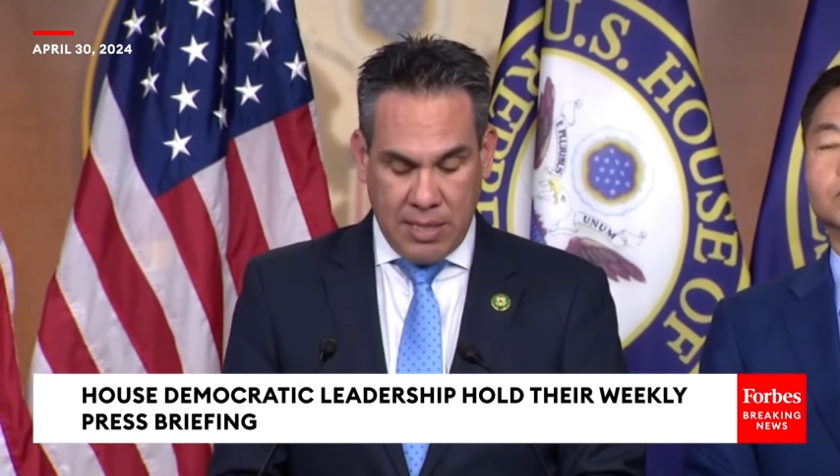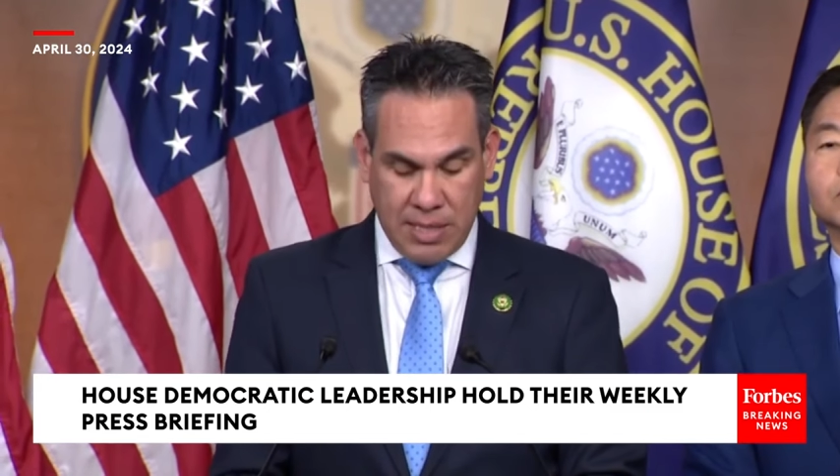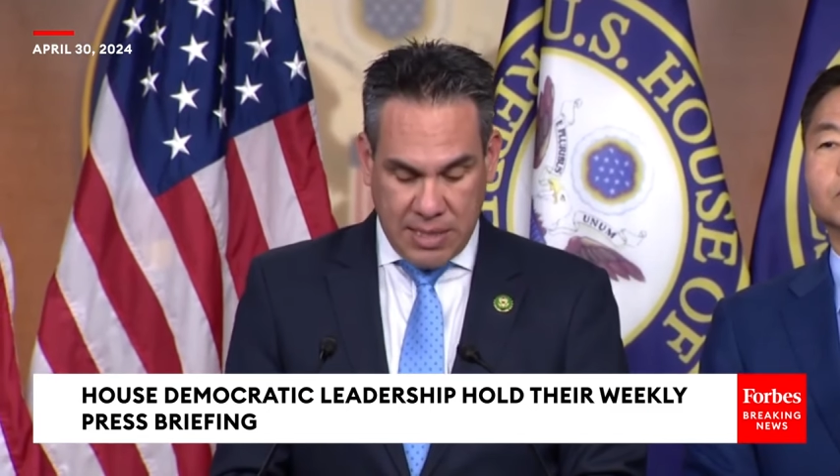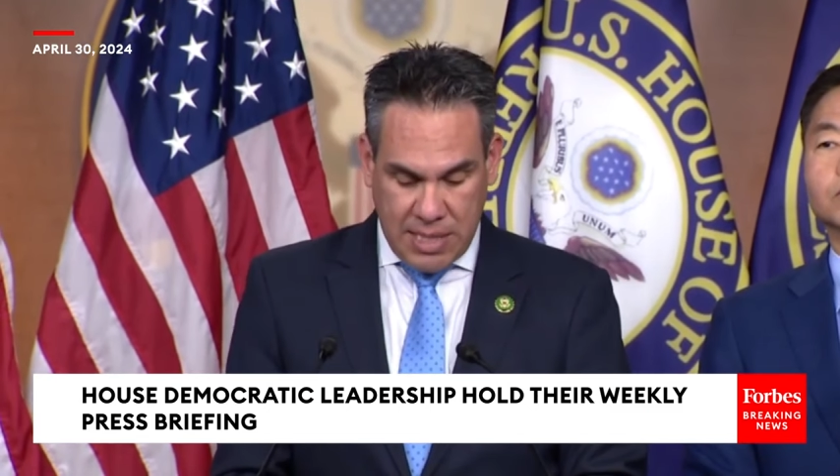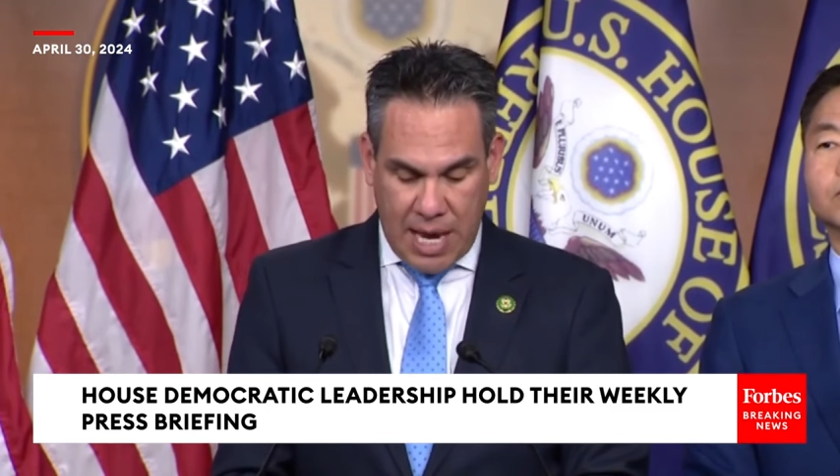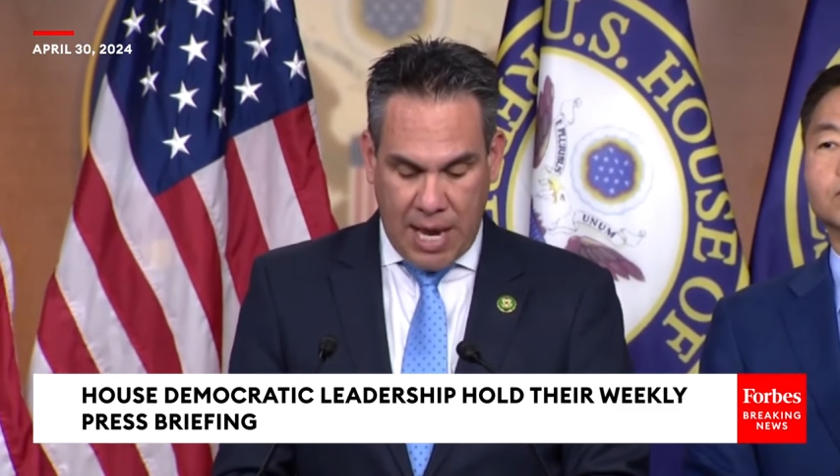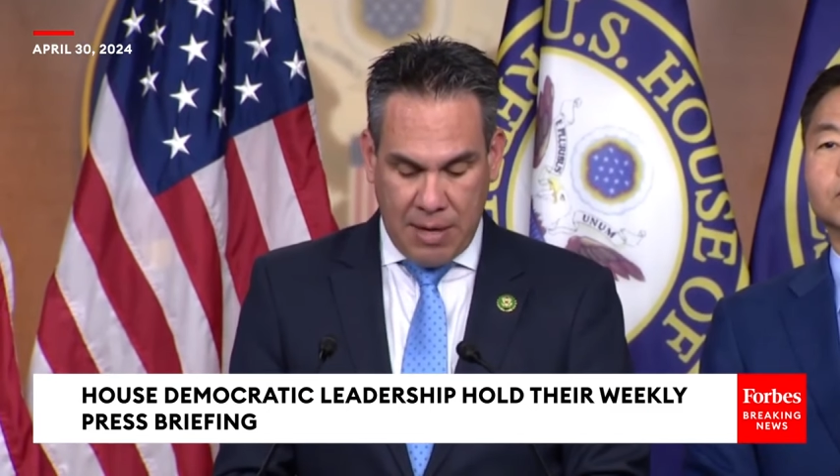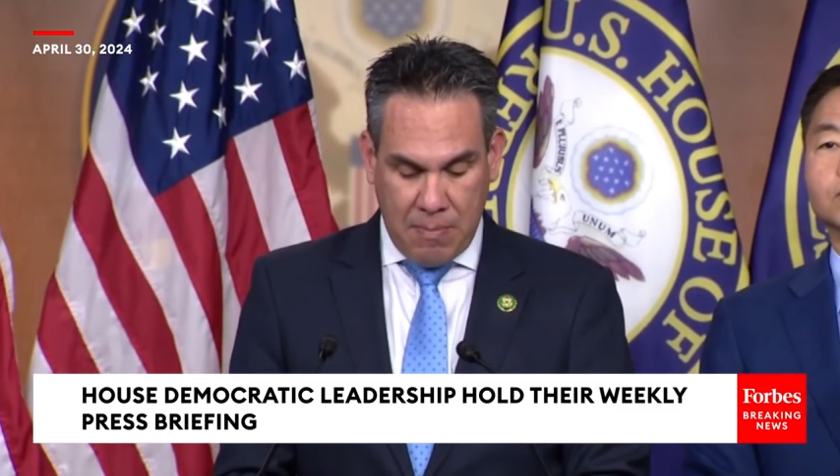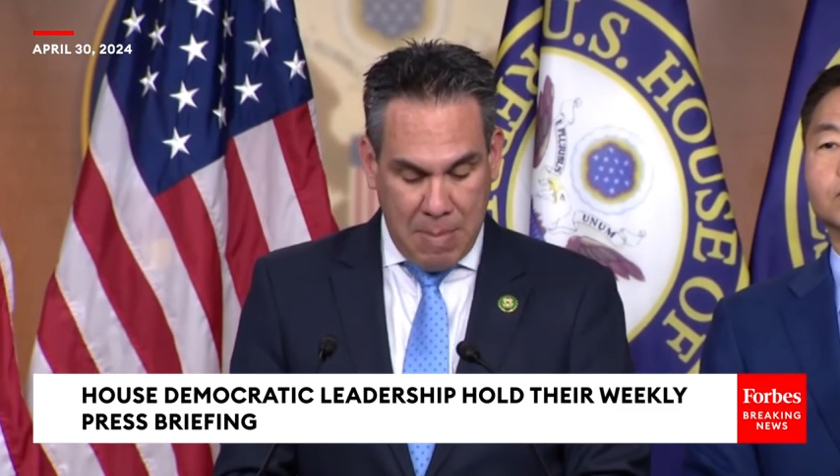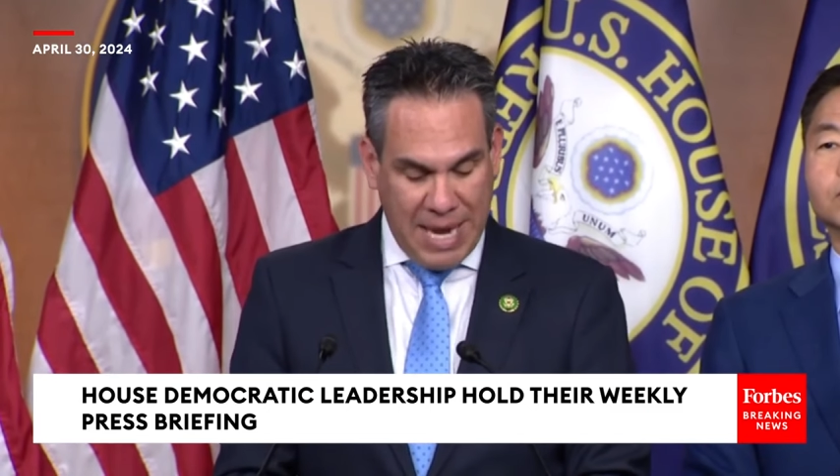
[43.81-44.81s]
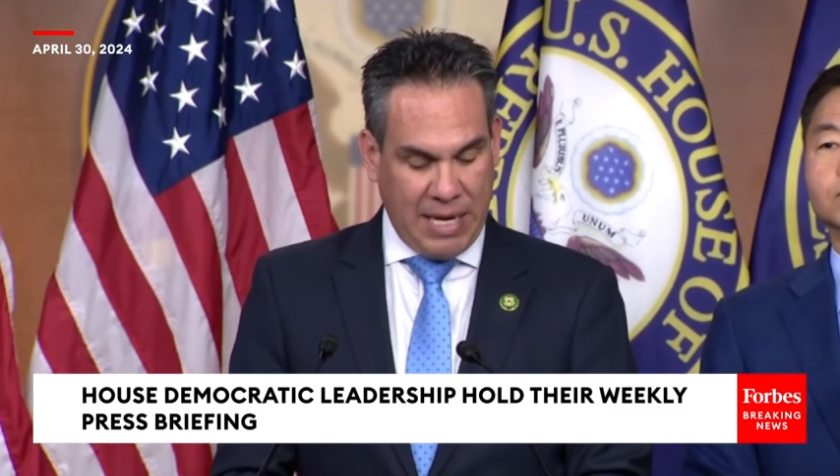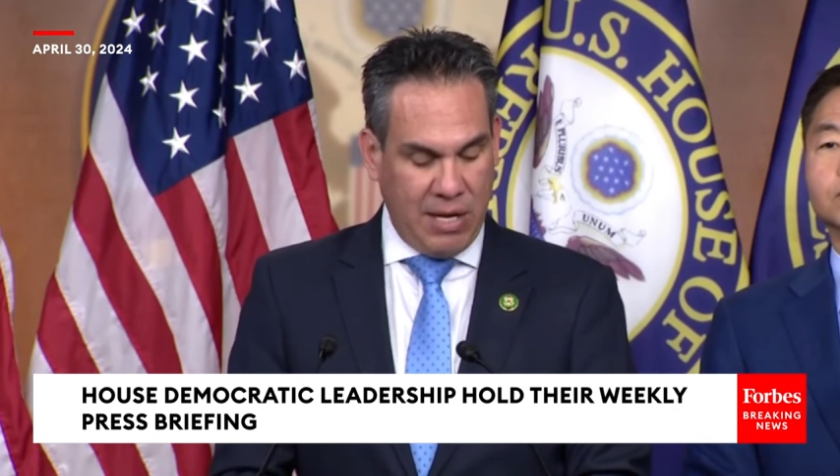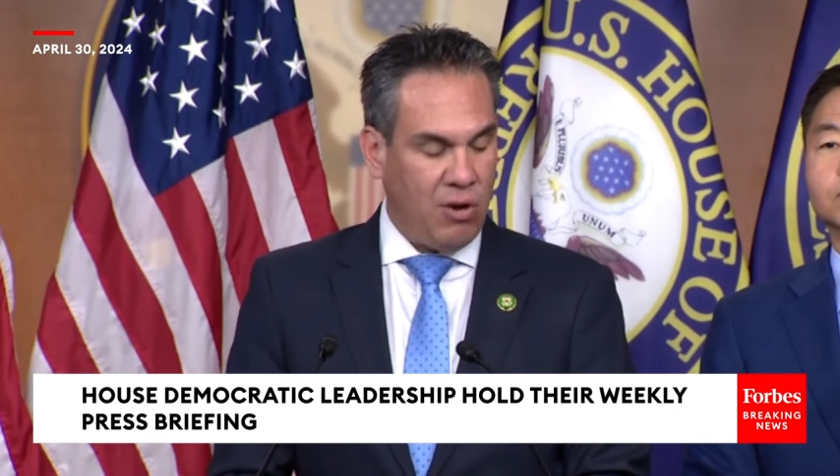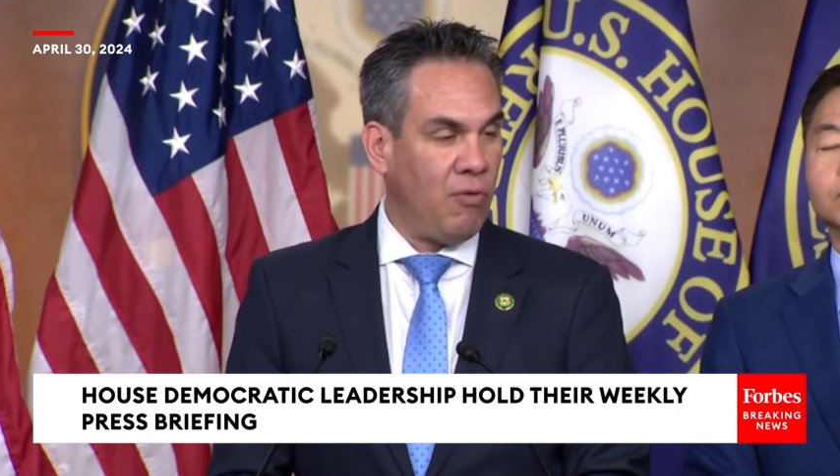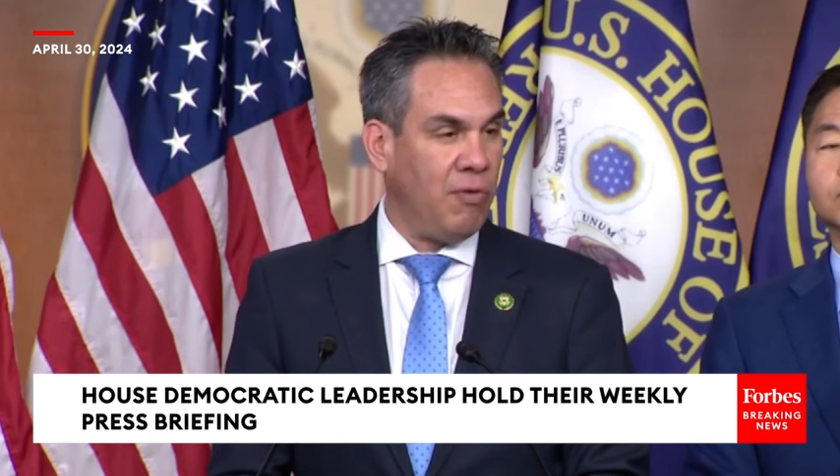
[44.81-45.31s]
does not make
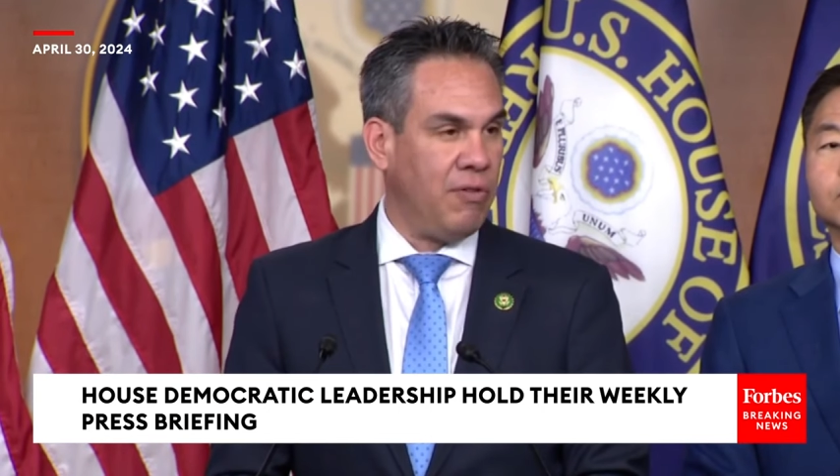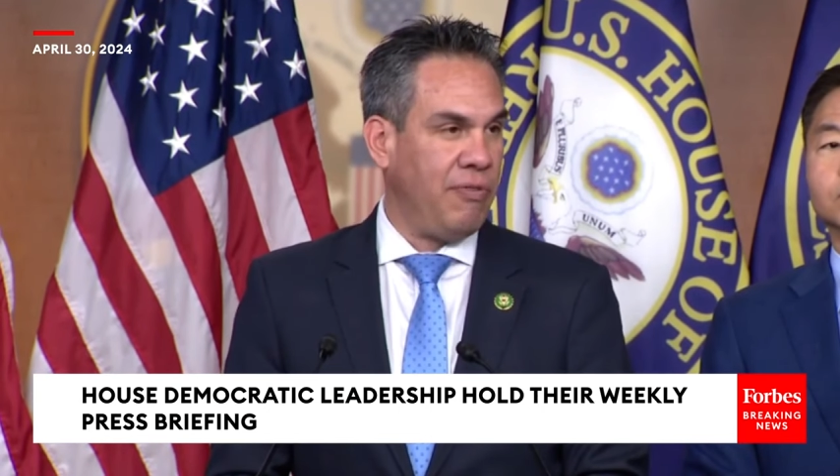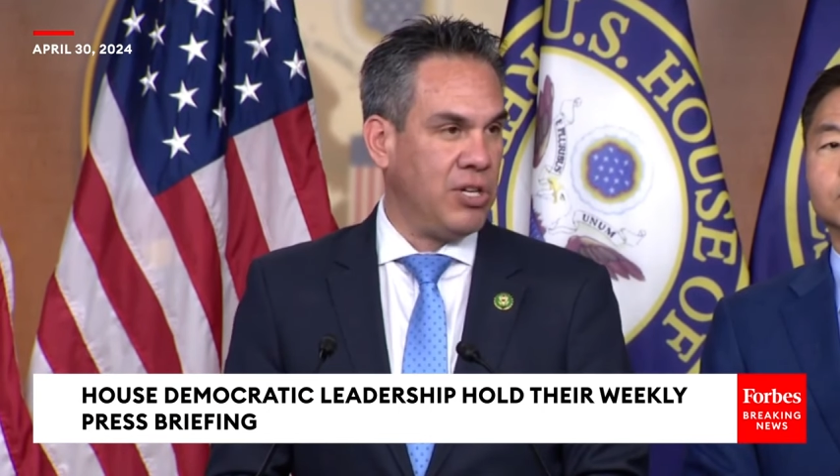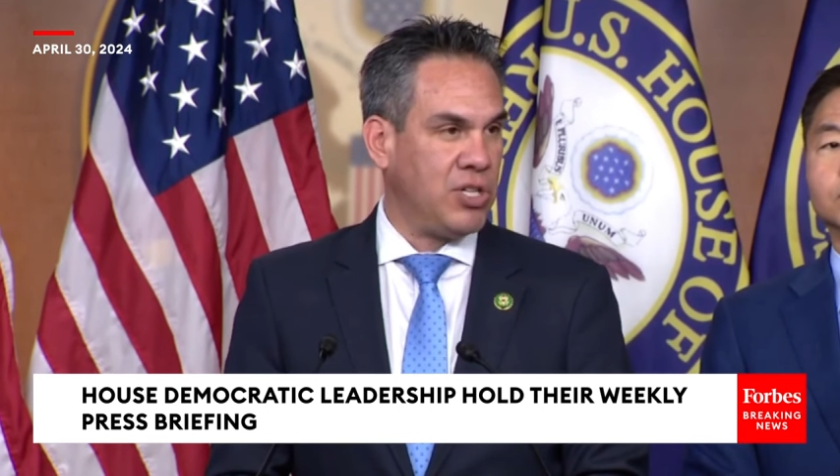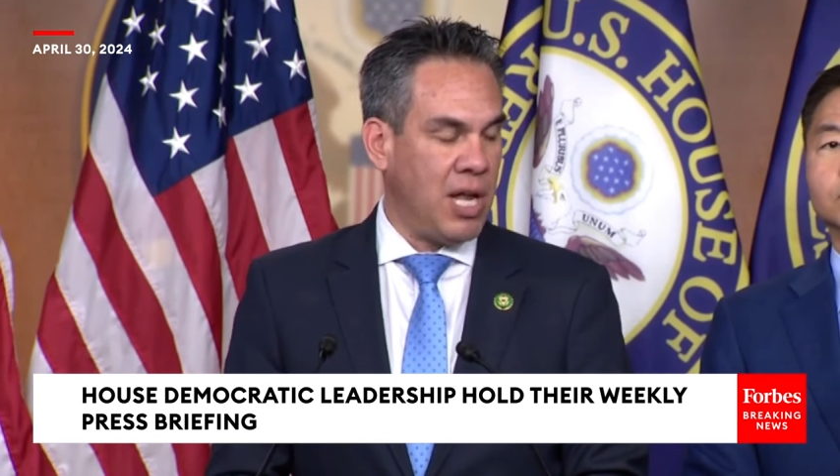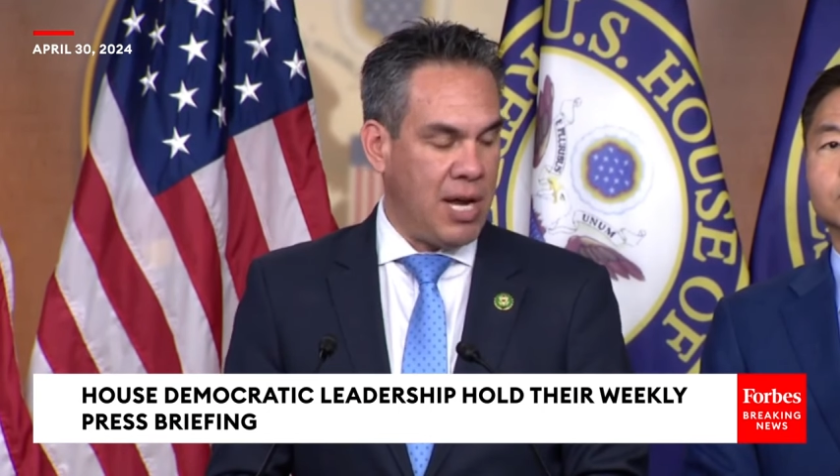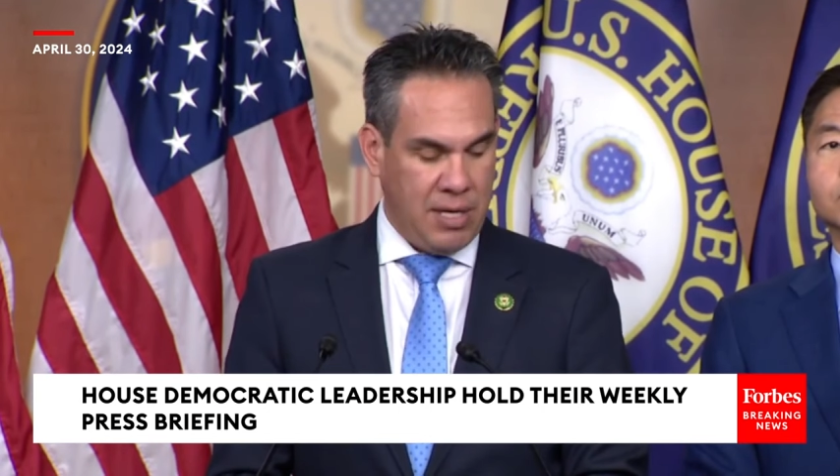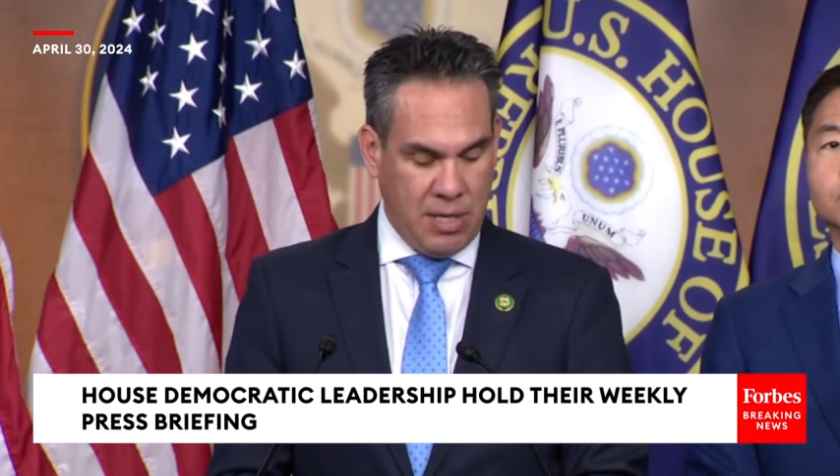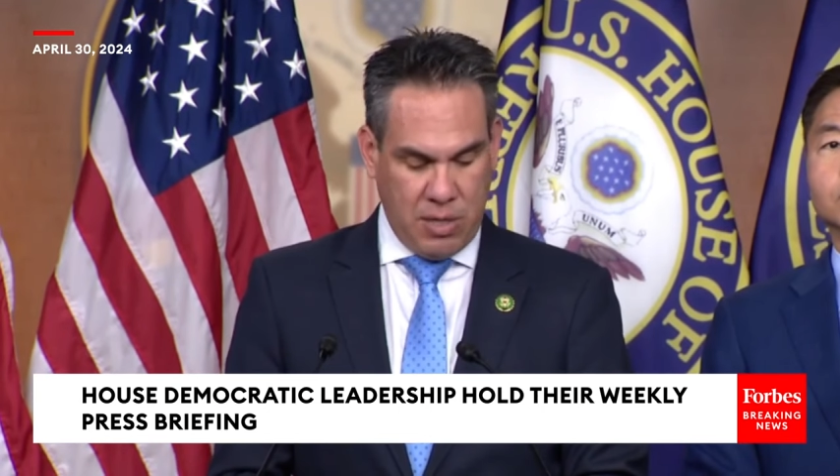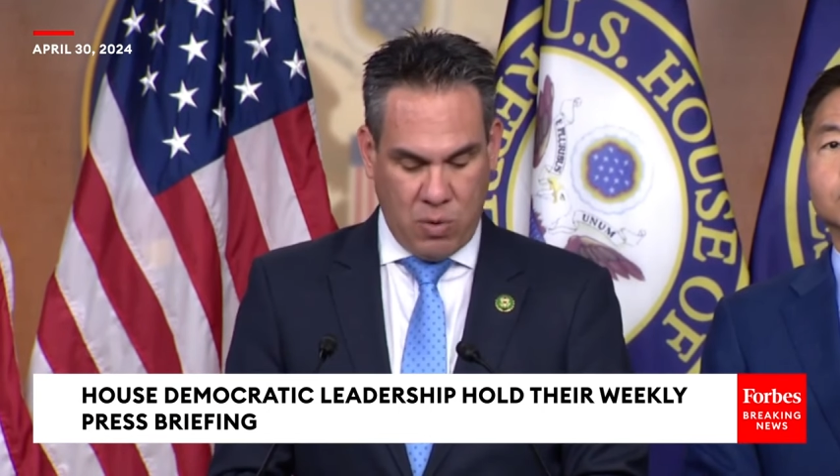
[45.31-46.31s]
it over the finish line